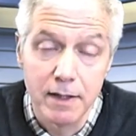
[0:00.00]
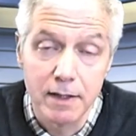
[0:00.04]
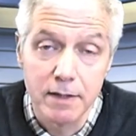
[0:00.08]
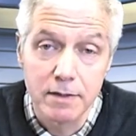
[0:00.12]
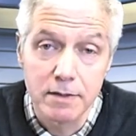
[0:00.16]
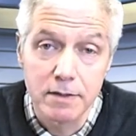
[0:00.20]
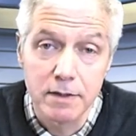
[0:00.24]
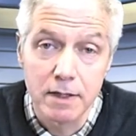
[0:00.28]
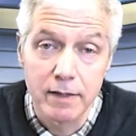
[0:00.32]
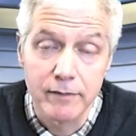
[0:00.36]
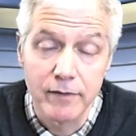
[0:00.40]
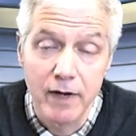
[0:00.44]

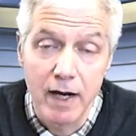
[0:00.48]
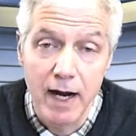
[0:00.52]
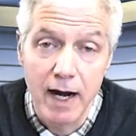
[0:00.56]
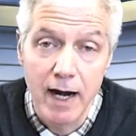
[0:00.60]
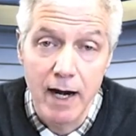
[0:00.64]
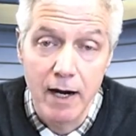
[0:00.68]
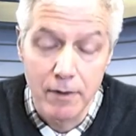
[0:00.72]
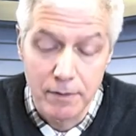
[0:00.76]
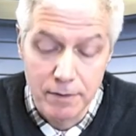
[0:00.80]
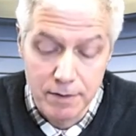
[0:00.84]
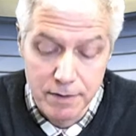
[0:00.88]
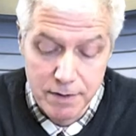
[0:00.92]
instead of a
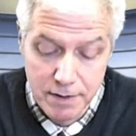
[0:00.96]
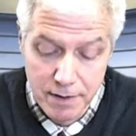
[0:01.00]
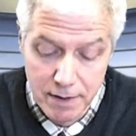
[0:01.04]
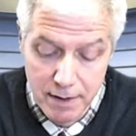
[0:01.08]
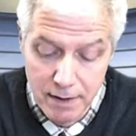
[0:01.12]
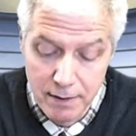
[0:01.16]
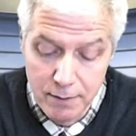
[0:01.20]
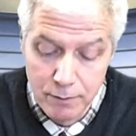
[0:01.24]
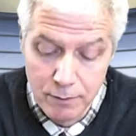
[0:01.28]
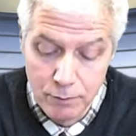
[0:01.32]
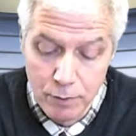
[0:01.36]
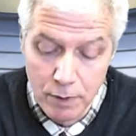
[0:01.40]
house,
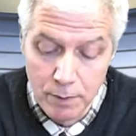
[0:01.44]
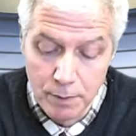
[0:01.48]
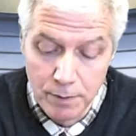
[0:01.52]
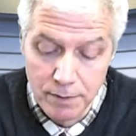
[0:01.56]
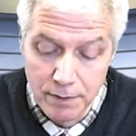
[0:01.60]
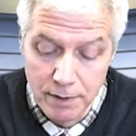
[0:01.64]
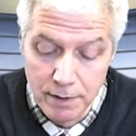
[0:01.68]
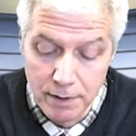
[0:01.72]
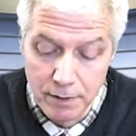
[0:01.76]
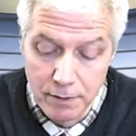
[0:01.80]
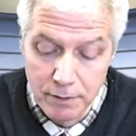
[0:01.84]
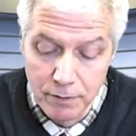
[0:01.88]
what
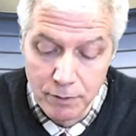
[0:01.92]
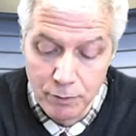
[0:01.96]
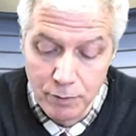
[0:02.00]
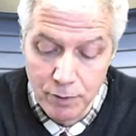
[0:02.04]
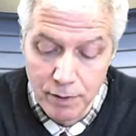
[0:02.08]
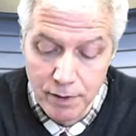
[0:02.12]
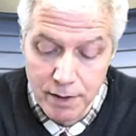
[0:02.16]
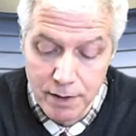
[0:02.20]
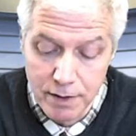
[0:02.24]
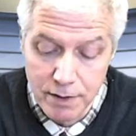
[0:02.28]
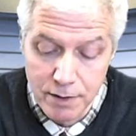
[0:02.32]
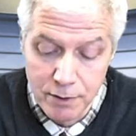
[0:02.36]
would the
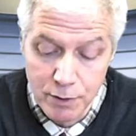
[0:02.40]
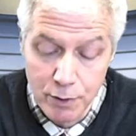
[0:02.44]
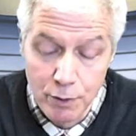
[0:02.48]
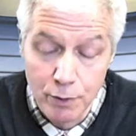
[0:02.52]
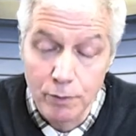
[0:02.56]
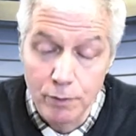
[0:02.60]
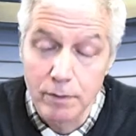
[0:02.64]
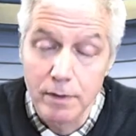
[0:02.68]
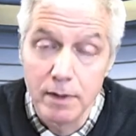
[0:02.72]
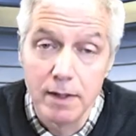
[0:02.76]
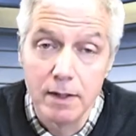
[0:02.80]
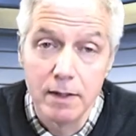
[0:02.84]
authorities
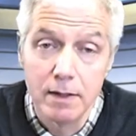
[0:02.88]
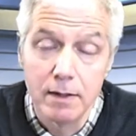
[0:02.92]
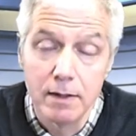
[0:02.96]
do?